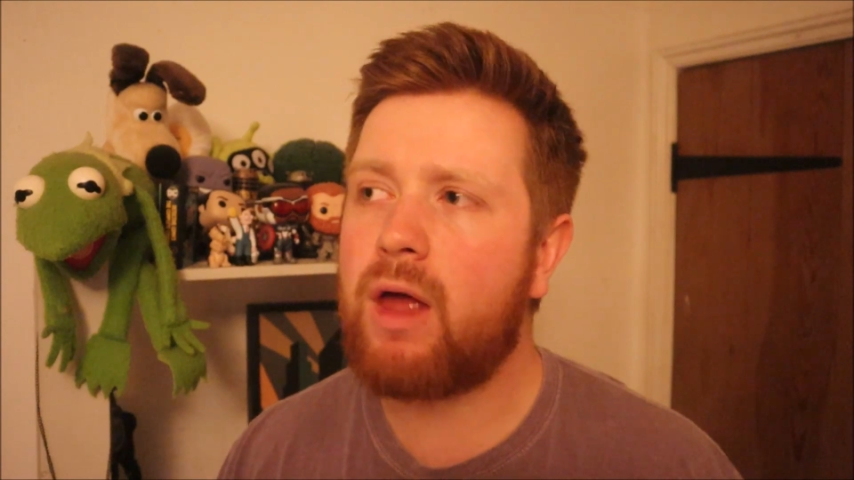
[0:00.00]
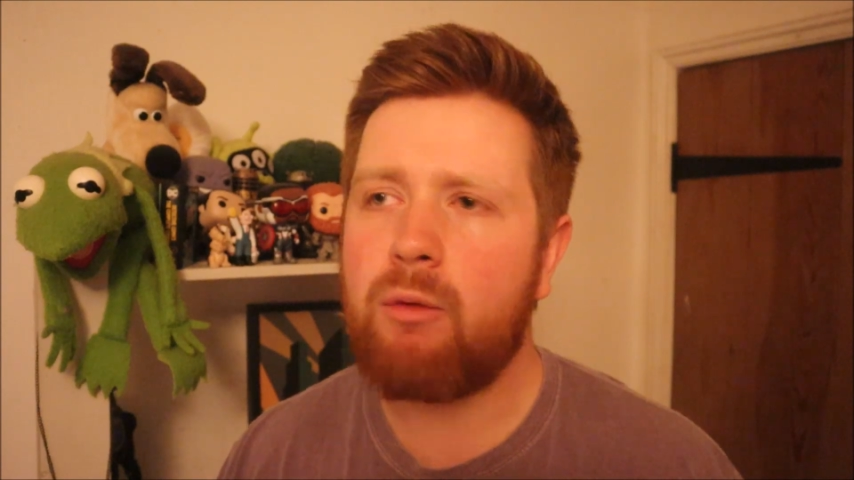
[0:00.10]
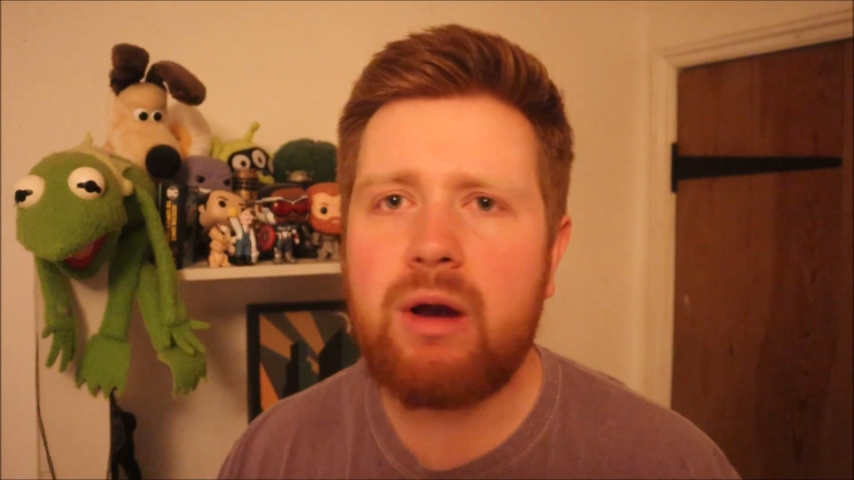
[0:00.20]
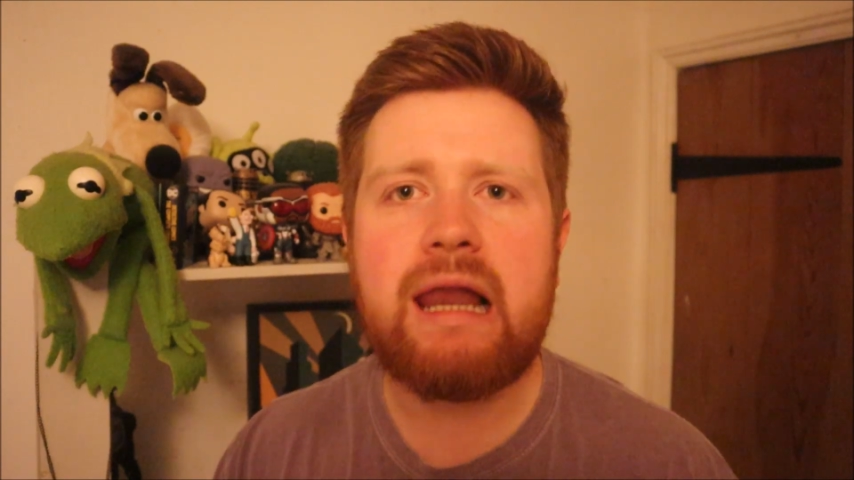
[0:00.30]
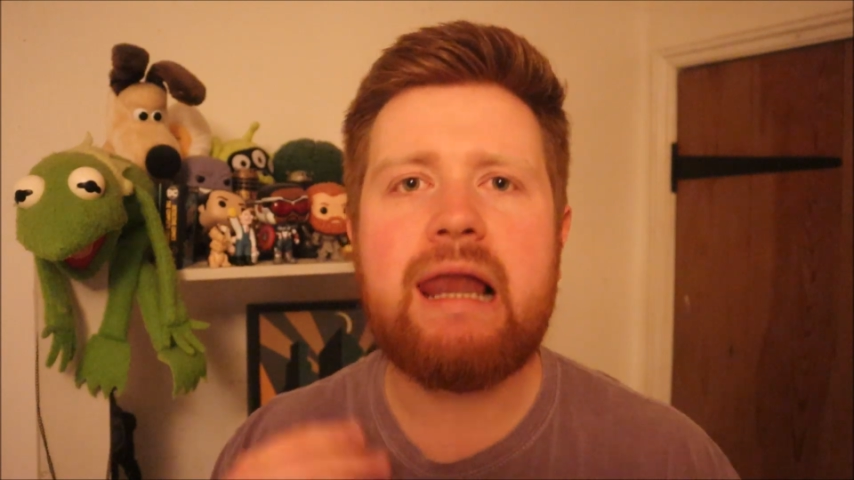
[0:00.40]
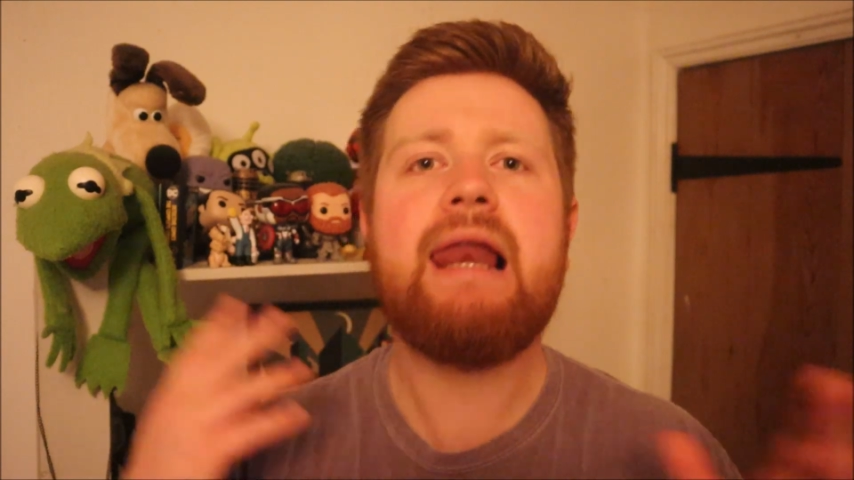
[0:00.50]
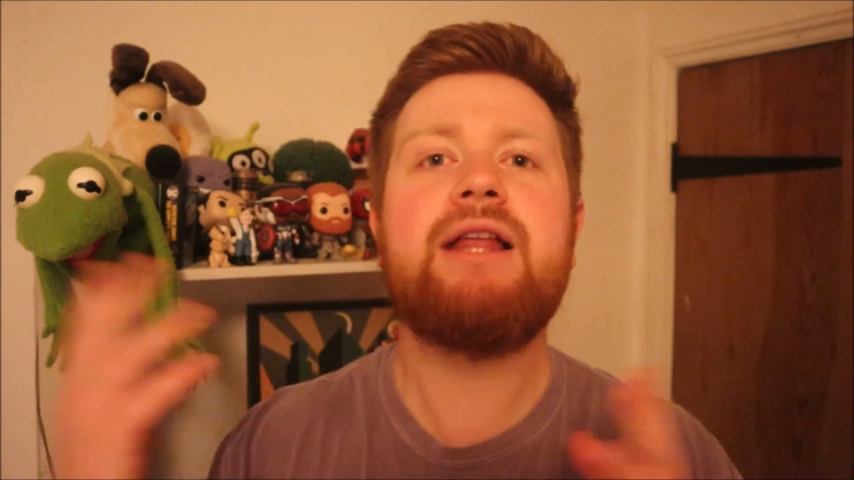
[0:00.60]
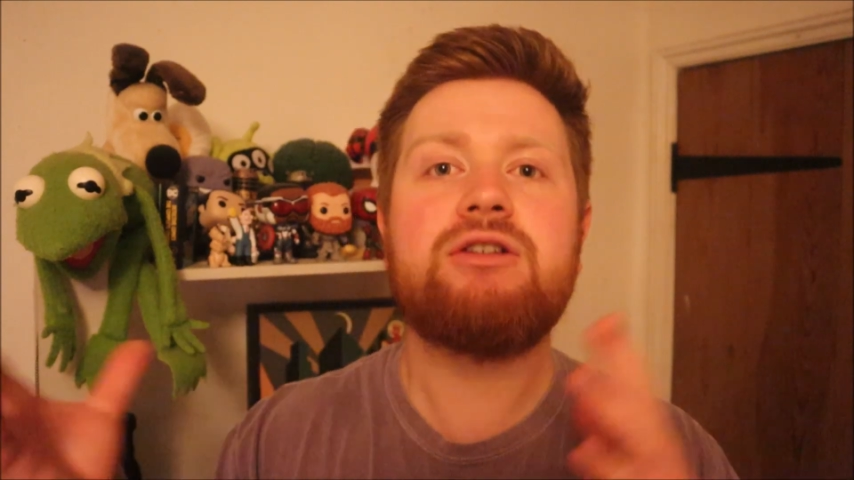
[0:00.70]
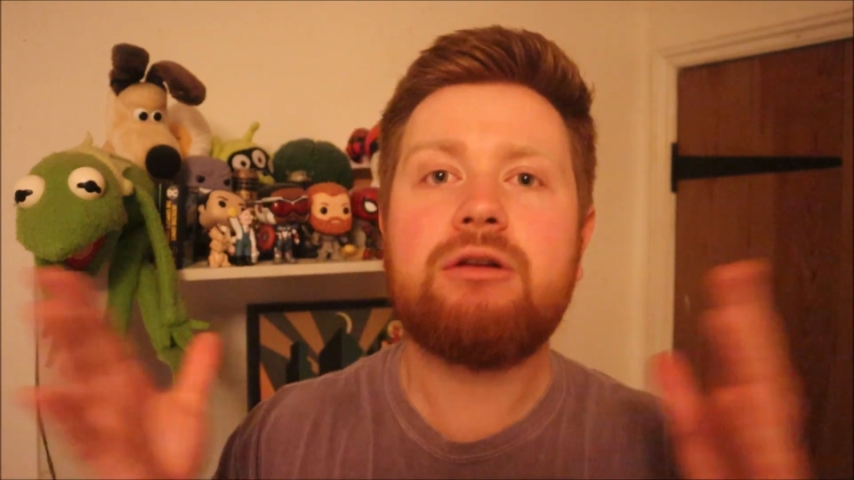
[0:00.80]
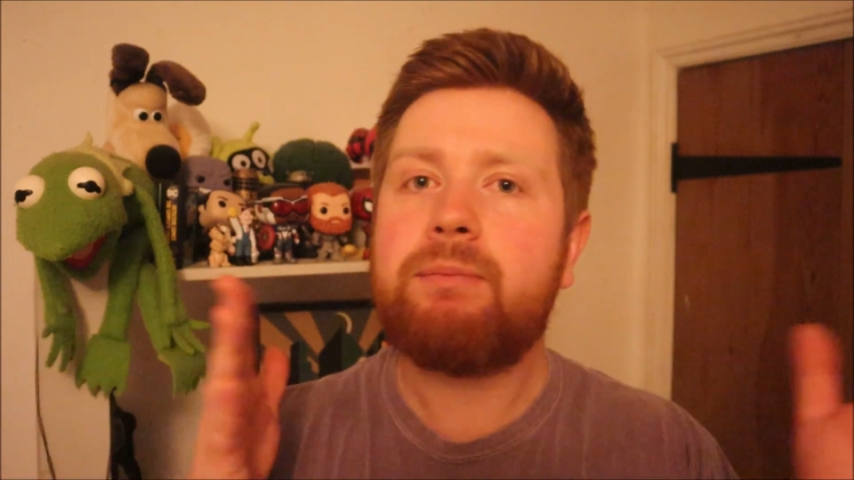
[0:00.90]
a
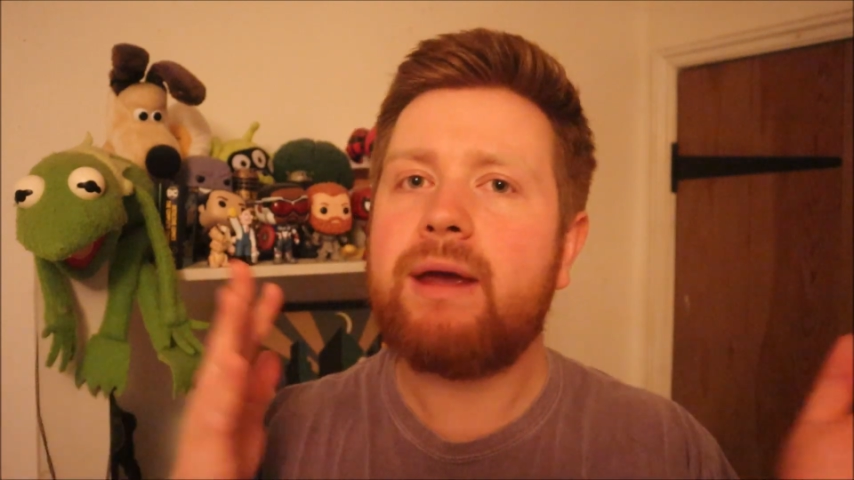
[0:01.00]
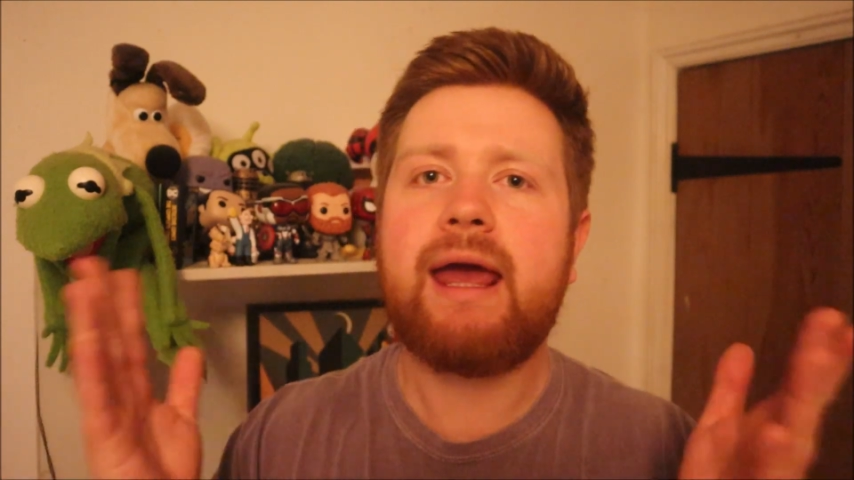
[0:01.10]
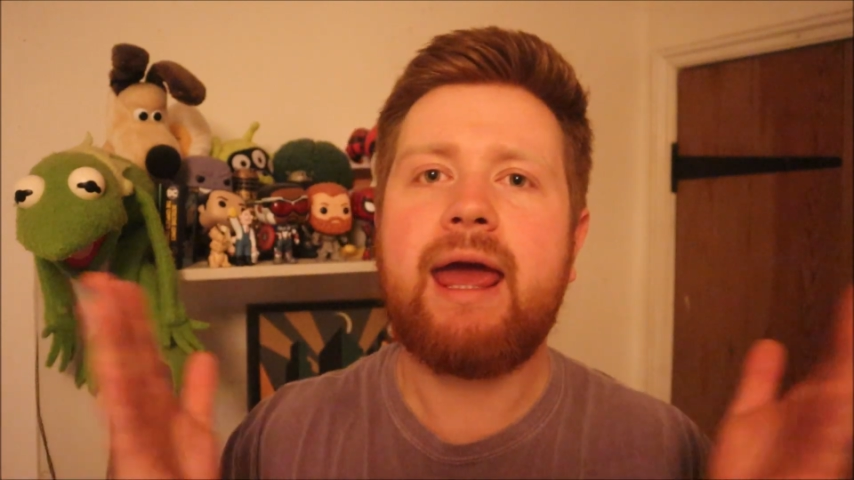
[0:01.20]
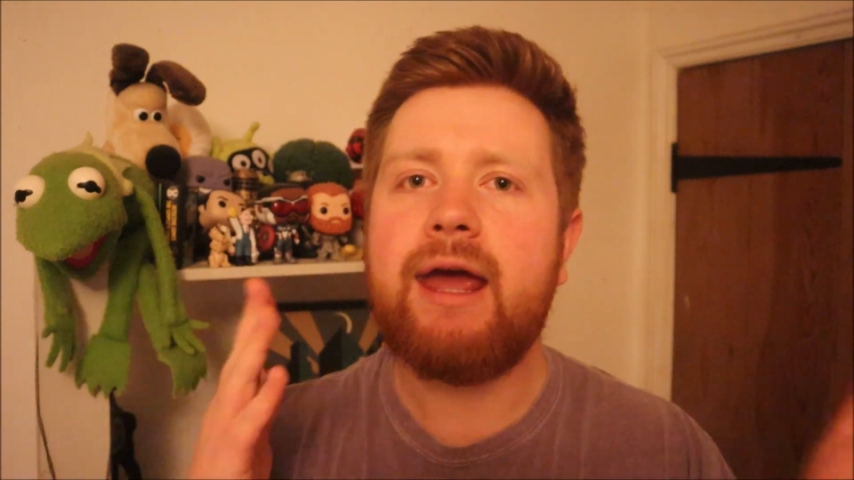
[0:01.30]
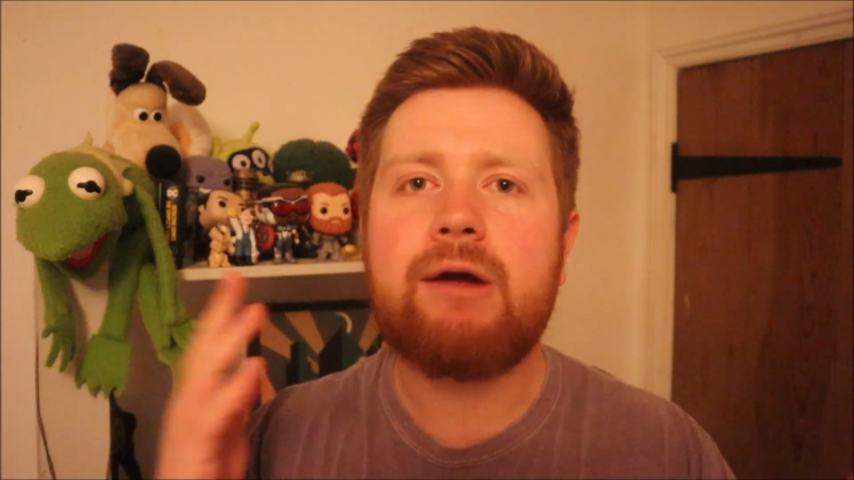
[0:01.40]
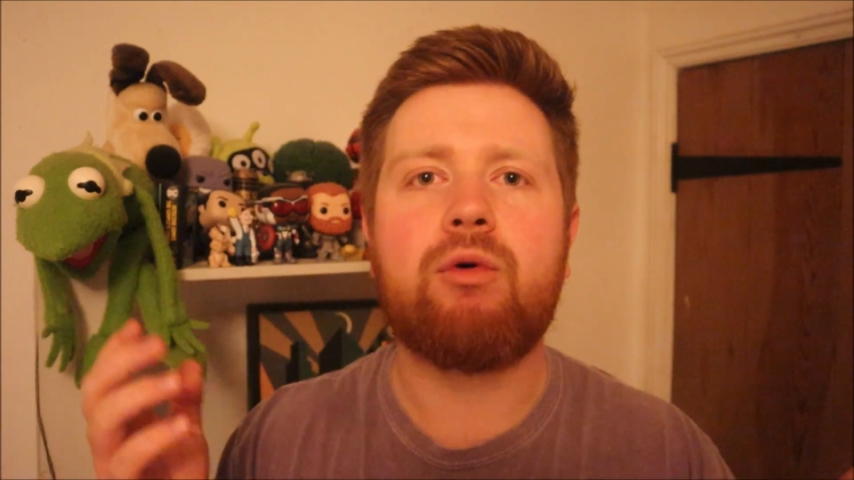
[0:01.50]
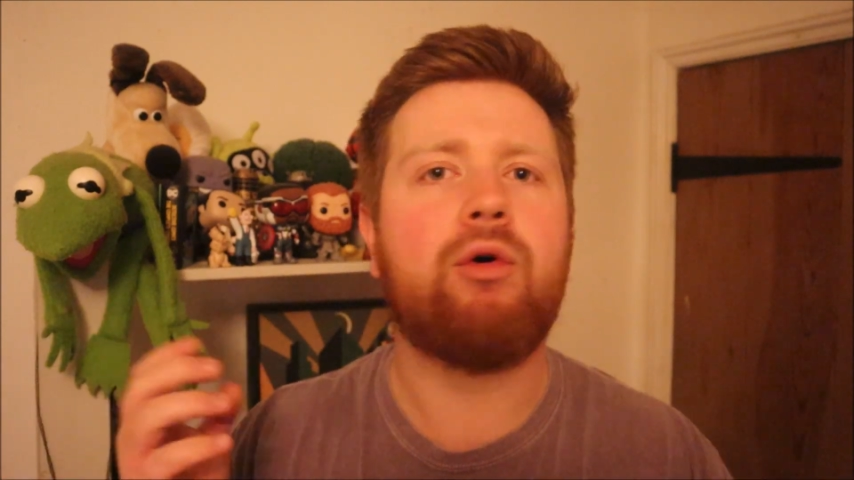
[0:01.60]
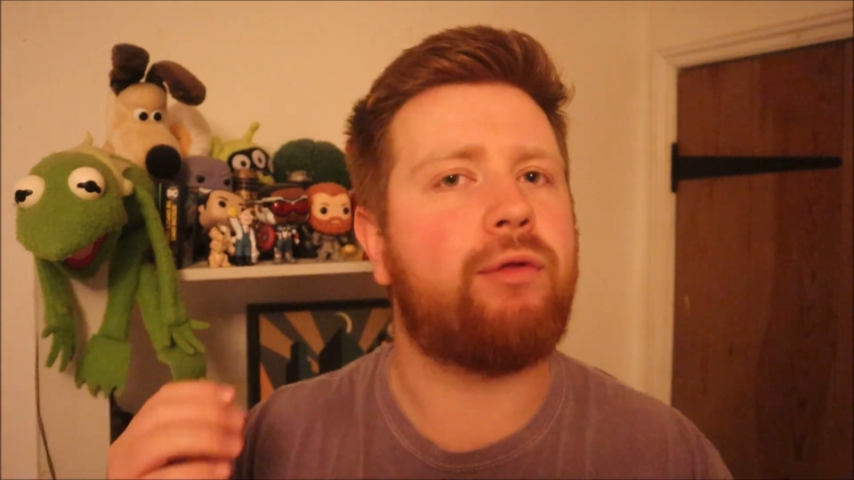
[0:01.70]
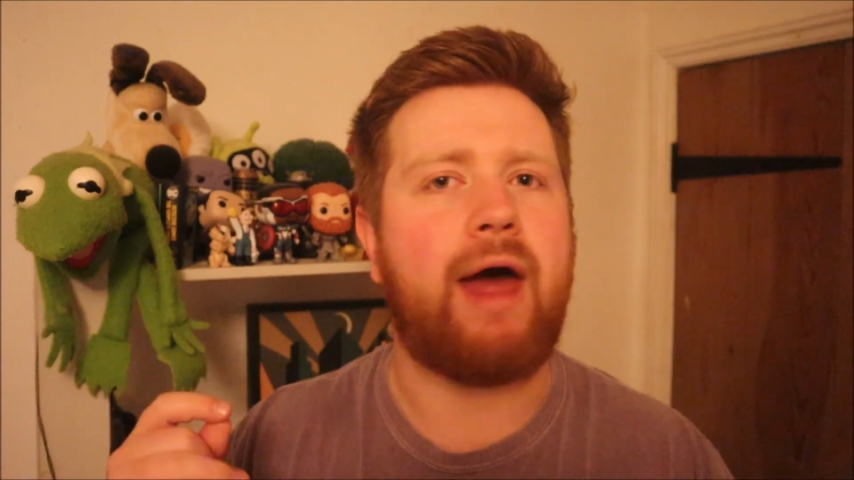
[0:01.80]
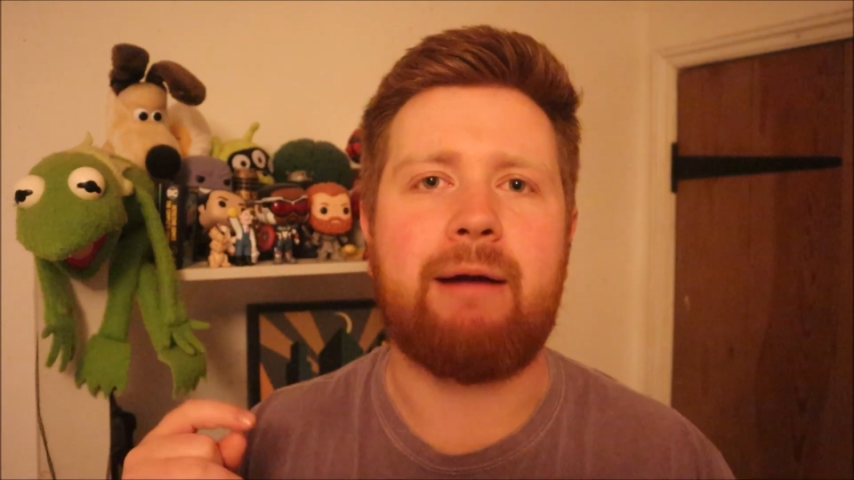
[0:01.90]
little bit here
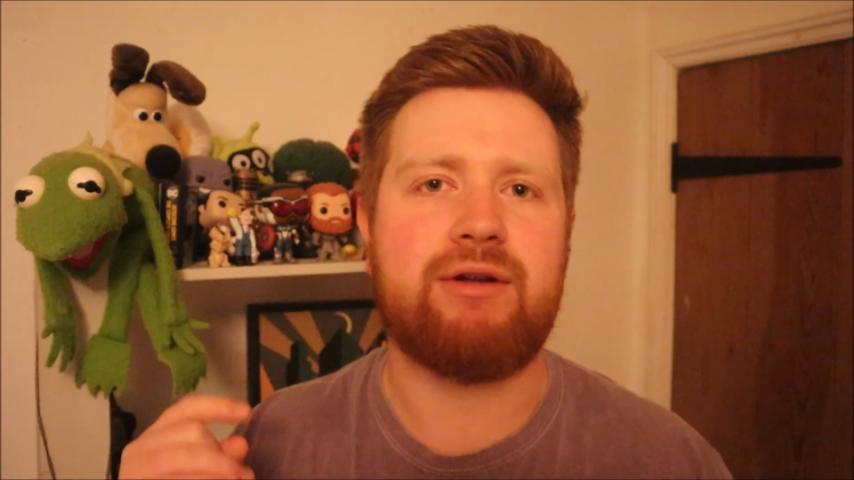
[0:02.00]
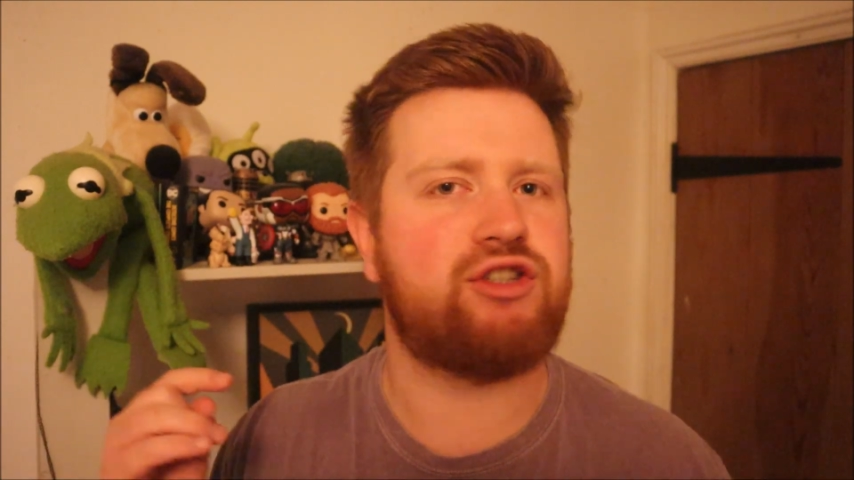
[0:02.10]
or there.